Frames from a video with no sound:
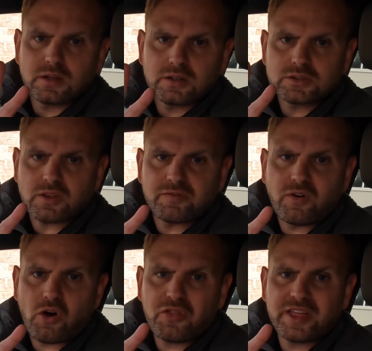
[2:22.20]
So the
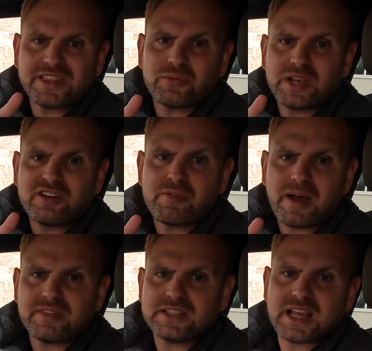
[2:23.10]
fourth thing that we love
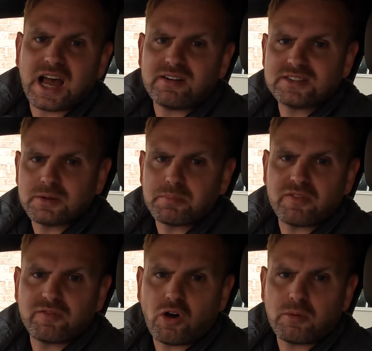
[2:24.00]
about this car is the
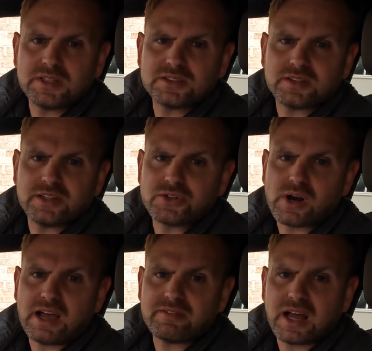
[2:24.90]
performance and the
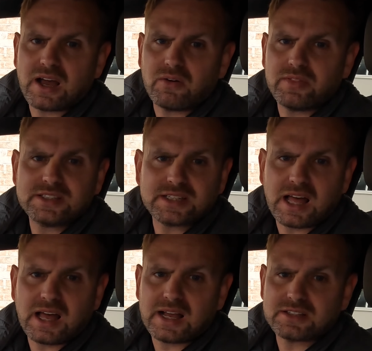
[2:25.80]
drive. Now this
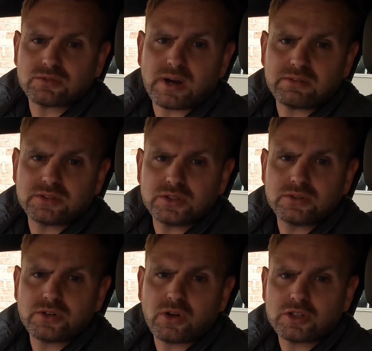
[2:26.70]
car has around
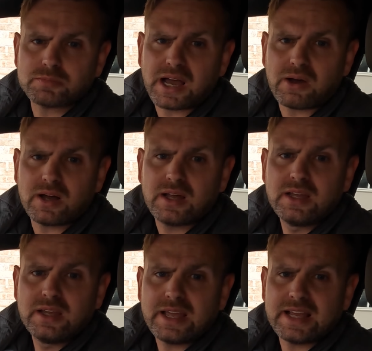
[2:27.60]
200 horsepower.
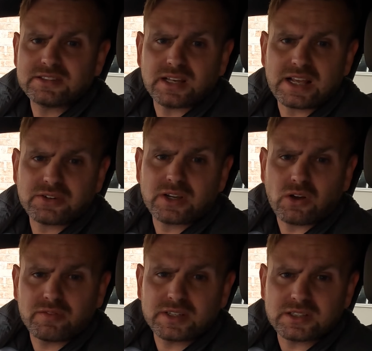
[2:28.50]
It's electric
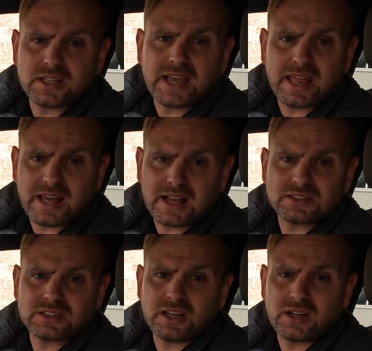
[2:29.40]
obviously, and that
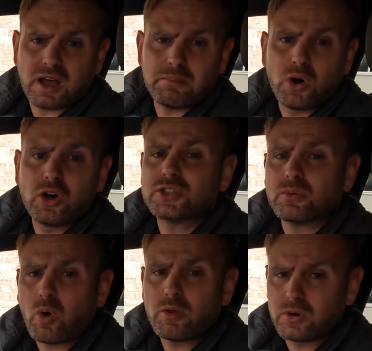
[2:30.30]
has
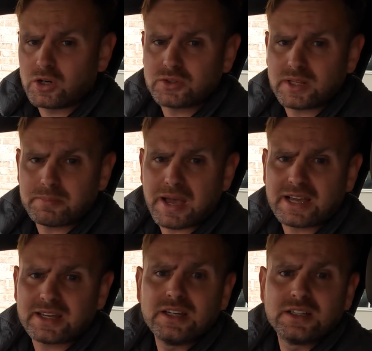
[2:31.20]
one motor in the
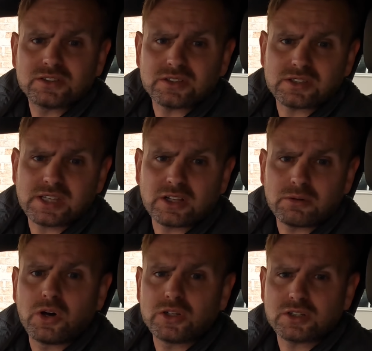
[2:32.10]
back. So it's a single
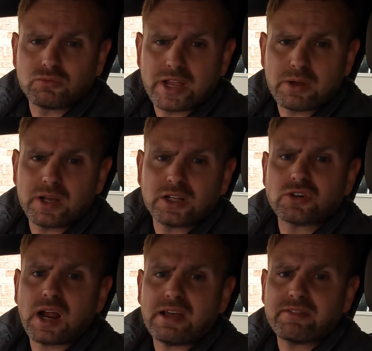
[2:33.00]
motor rear wheel
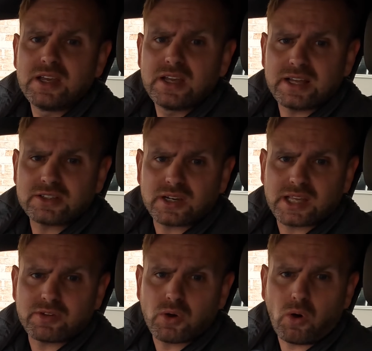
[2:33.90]
drive. It's going to
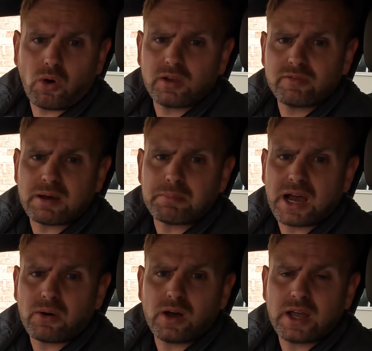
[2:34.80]
give you all of that
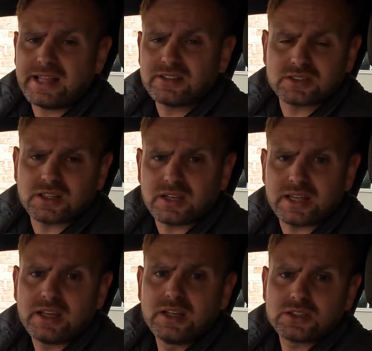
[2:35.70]
power
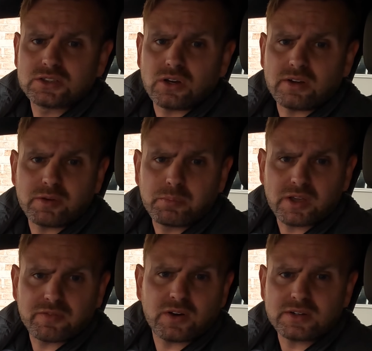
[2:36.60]
instantly. So if you put
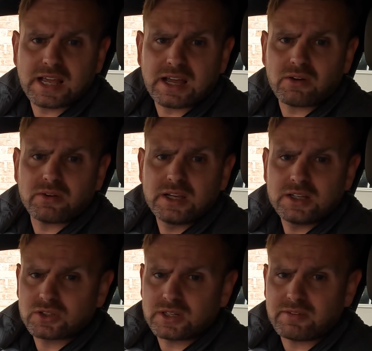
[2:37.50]
your foot down,
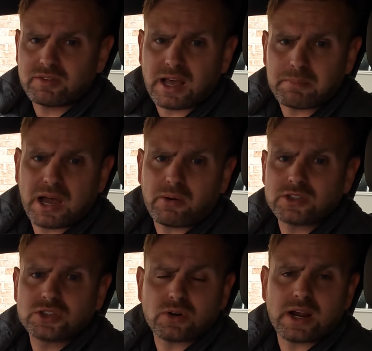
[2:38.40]
it's going to give you that power
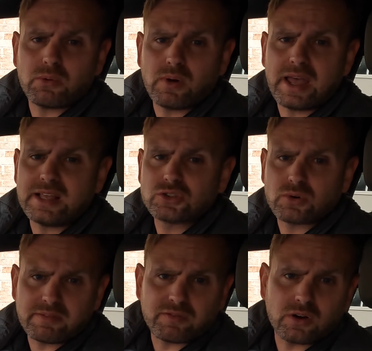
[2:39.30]
straight away. It's
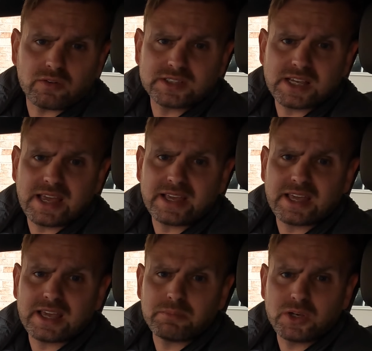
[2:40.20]
great for
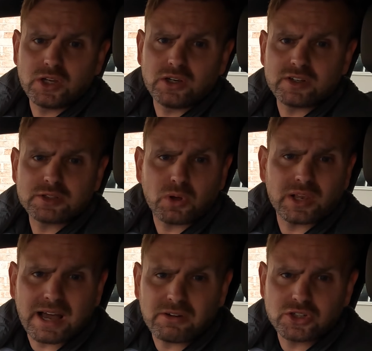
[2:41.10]
overtaking, maneuvers,
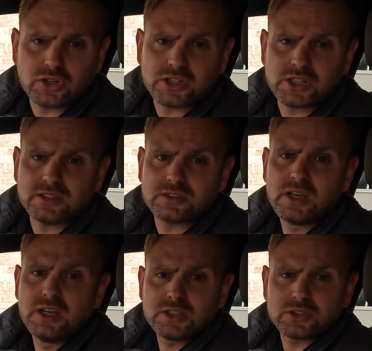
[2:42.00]
pulling out of junctions.
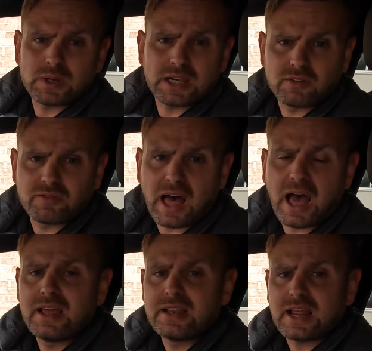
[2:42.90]
So we love
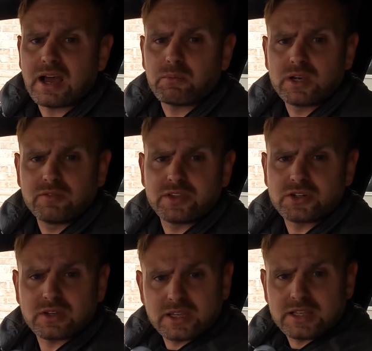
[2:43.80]
that. Now we love
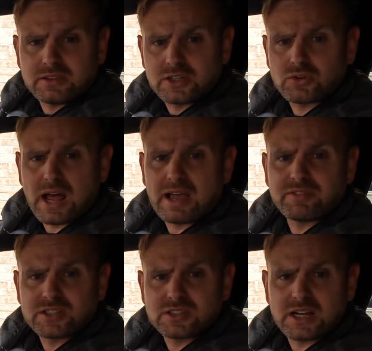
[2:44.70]
the drive,
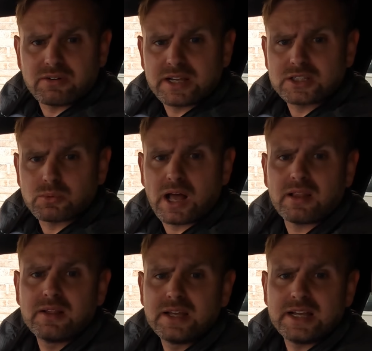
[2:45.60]
the steering as
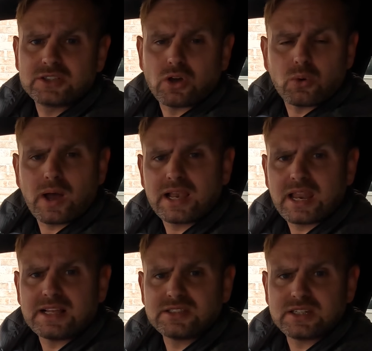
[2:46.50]
well. It's got quite a
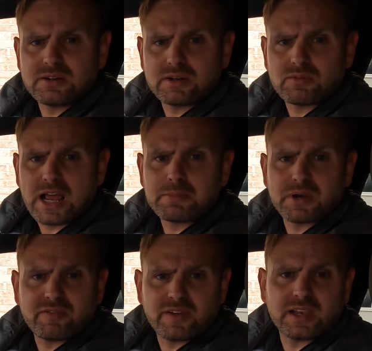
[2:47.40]
light steering rack, but
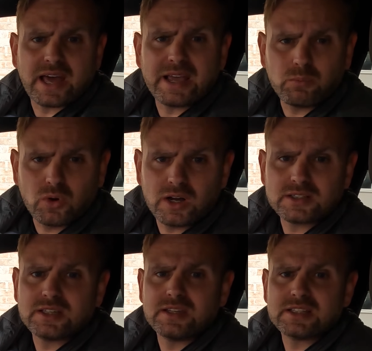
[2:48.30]
I feel that it
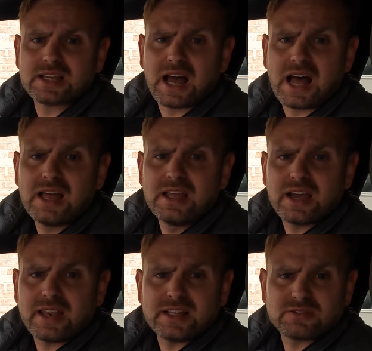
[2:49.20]
works in this car,
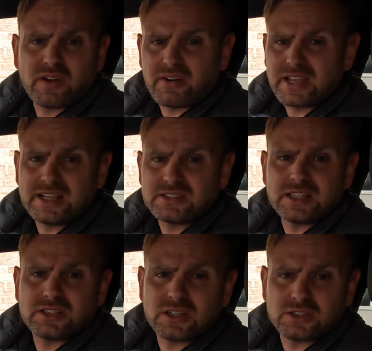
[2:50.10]
and it's very
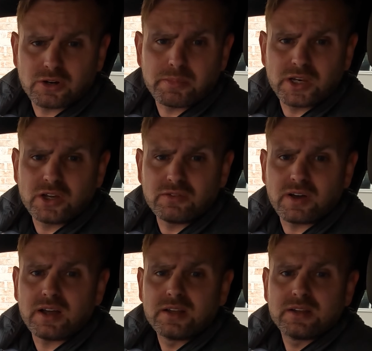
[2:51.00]
easy to
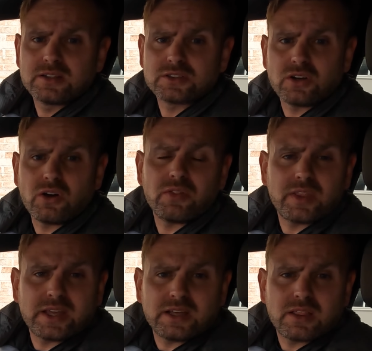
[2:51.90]
maneuver. So
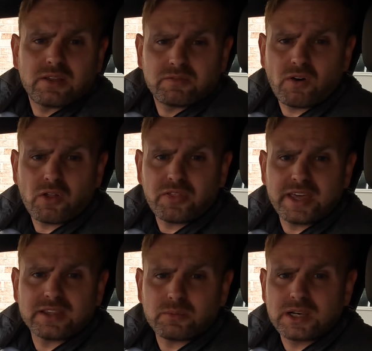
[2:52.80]
the fourth
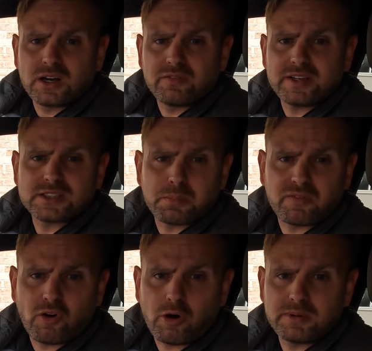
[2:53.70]
thing that we love is the
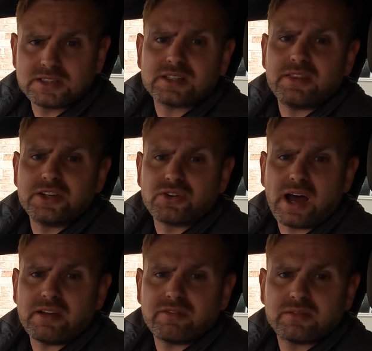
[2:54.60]
performance and the
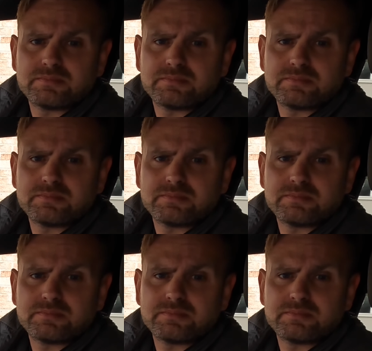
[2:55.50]
drive.